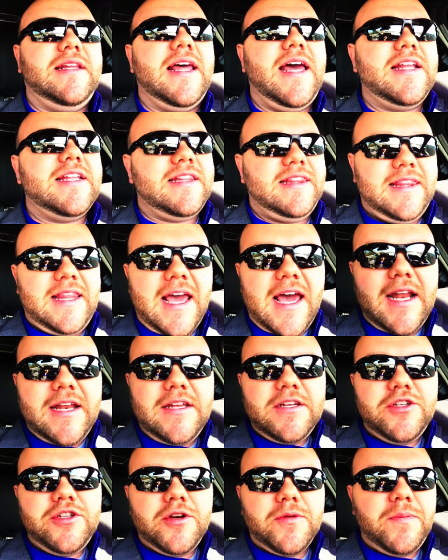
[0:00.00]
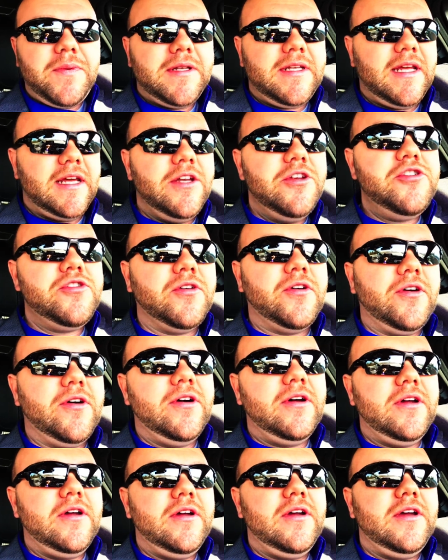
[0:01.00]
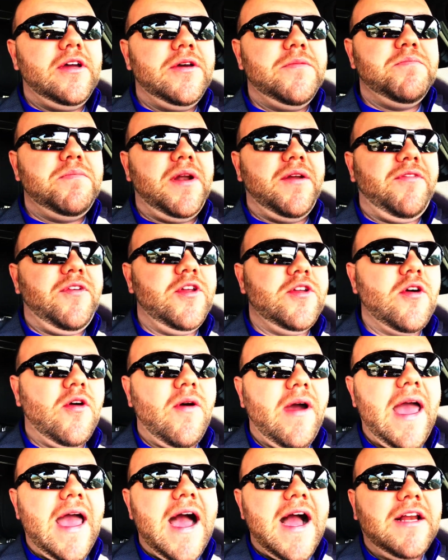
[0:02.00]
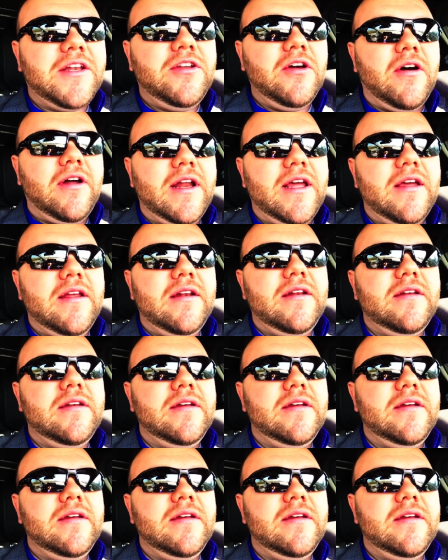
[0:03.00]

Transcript: That is your potential. But if you don't act on it,